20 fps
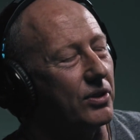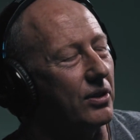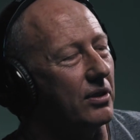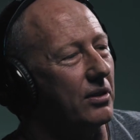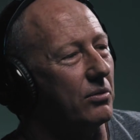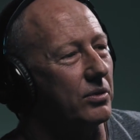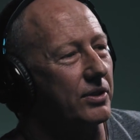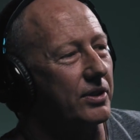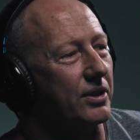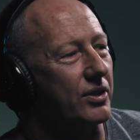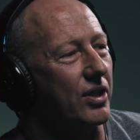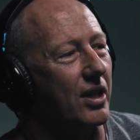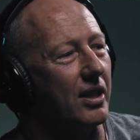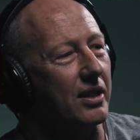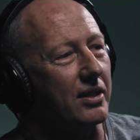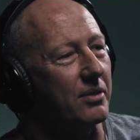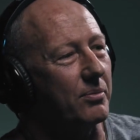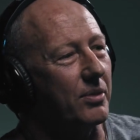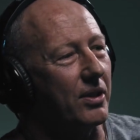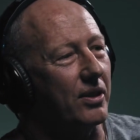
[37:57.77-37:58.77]
was a
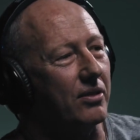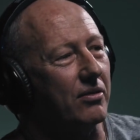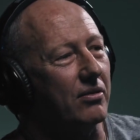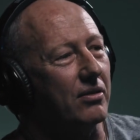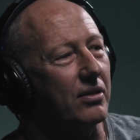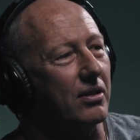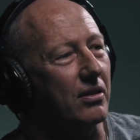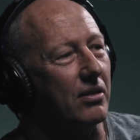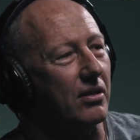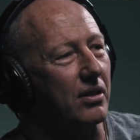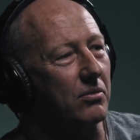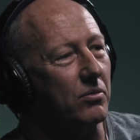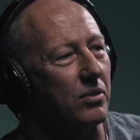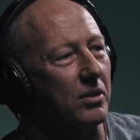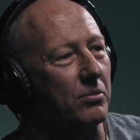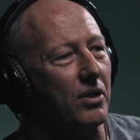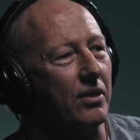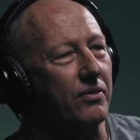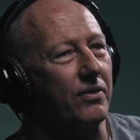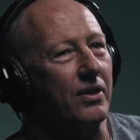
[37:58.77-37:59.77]
chain smoker and died
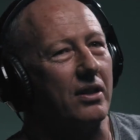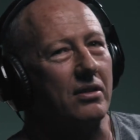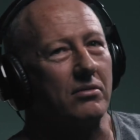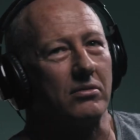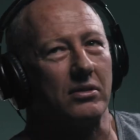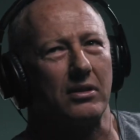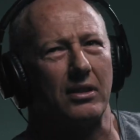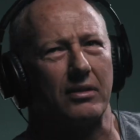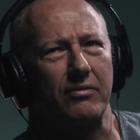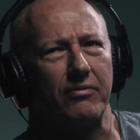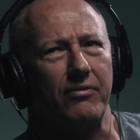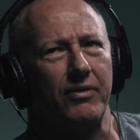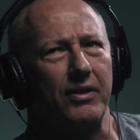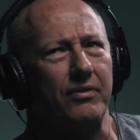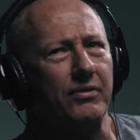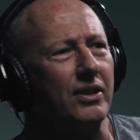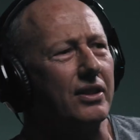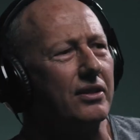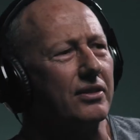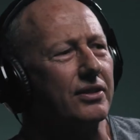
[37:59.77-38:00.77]
when my father was like
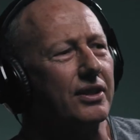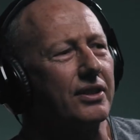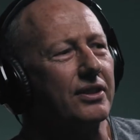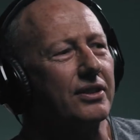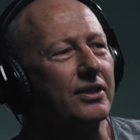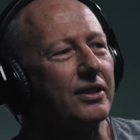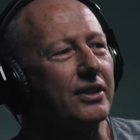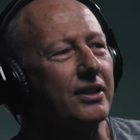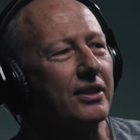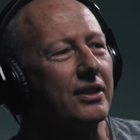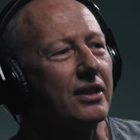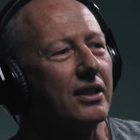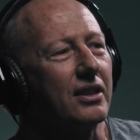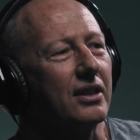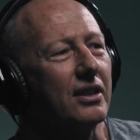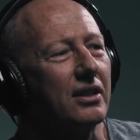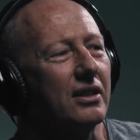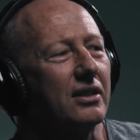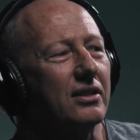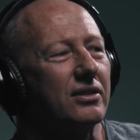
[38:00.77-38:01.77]
15 or 16.
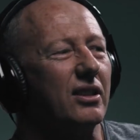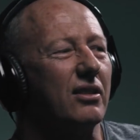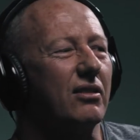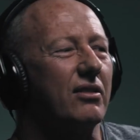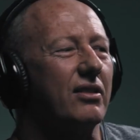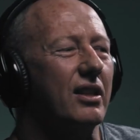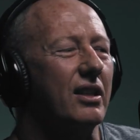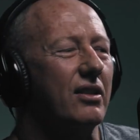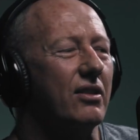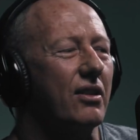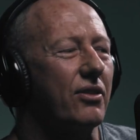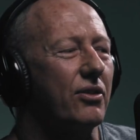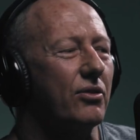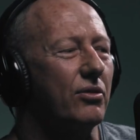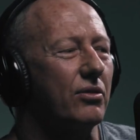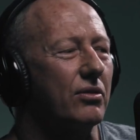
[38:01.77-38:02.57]
So then the